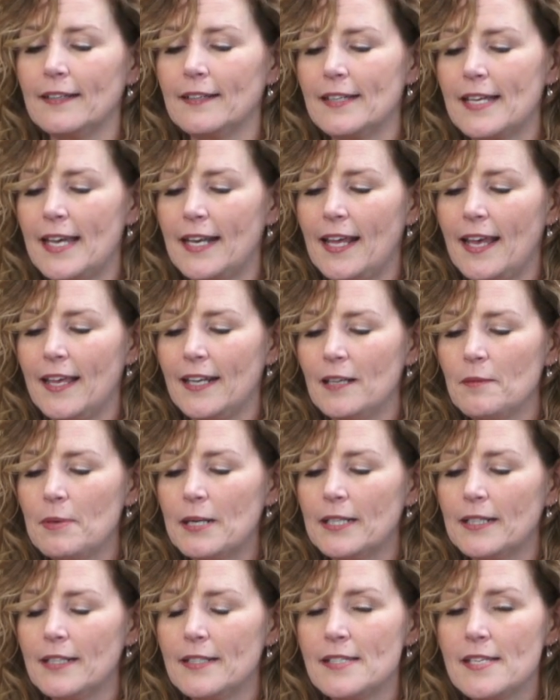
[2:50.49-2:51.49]
Can
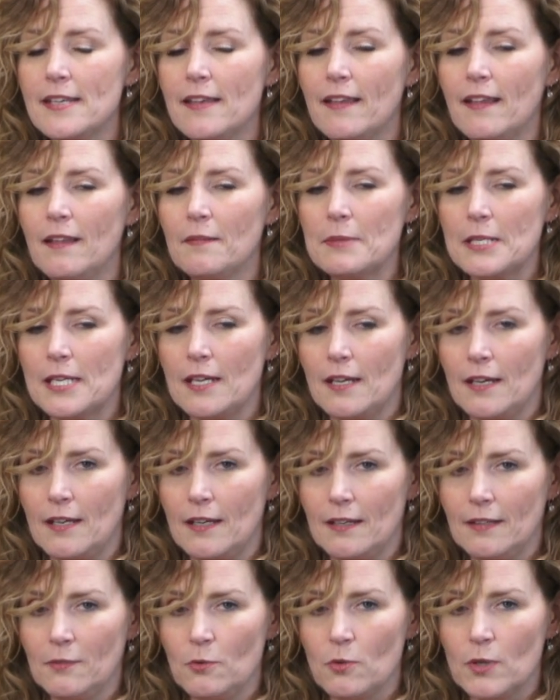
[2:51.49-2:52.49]
anybody tell
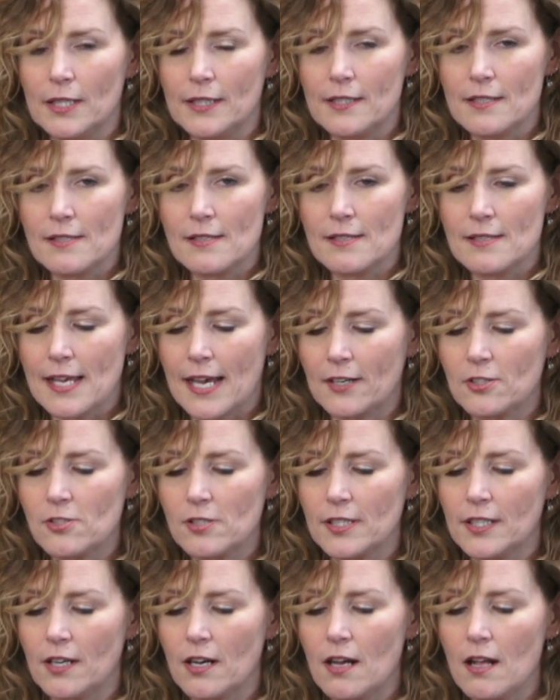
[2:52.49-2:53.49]
me what this is
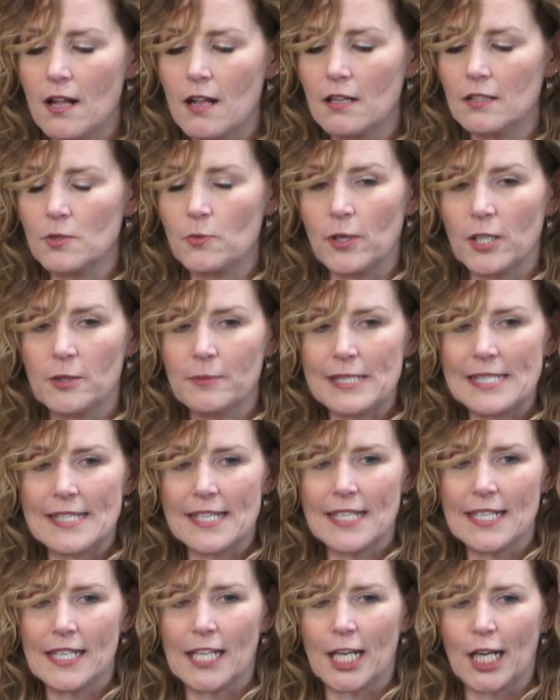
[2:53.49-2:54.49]
actually called? Where are we
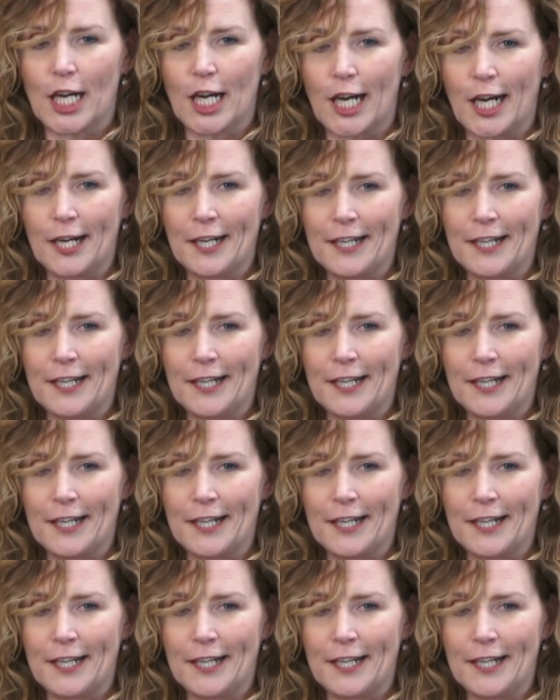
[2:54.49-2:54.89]
sitting here?